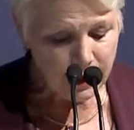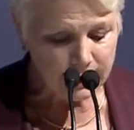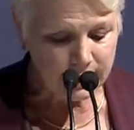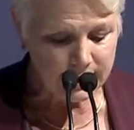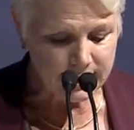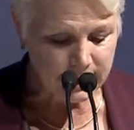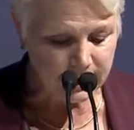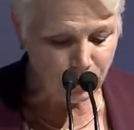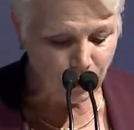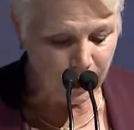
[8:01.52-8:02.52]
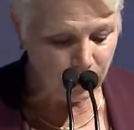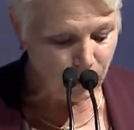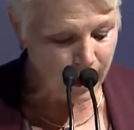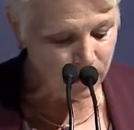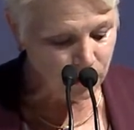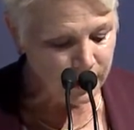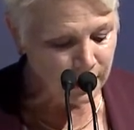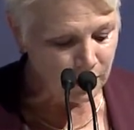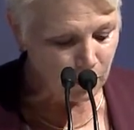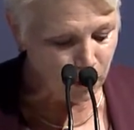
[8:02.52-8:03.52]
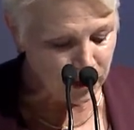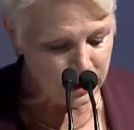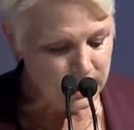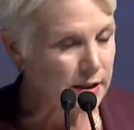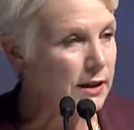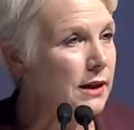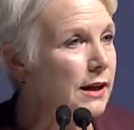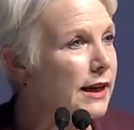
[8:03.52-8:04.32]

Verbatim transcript: at a steady rate rather than witnessing